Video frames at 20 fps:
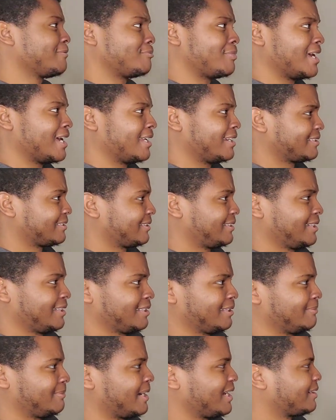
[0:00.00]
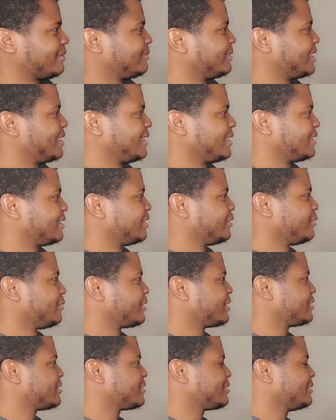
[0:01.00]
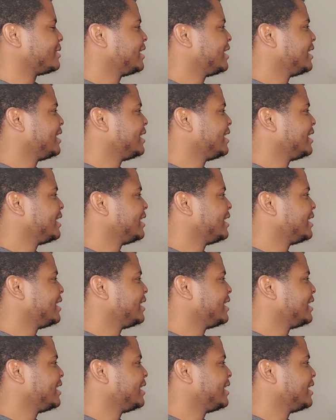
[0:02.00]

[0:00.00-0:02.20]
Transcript: that band is killing, by the way. The orchestra.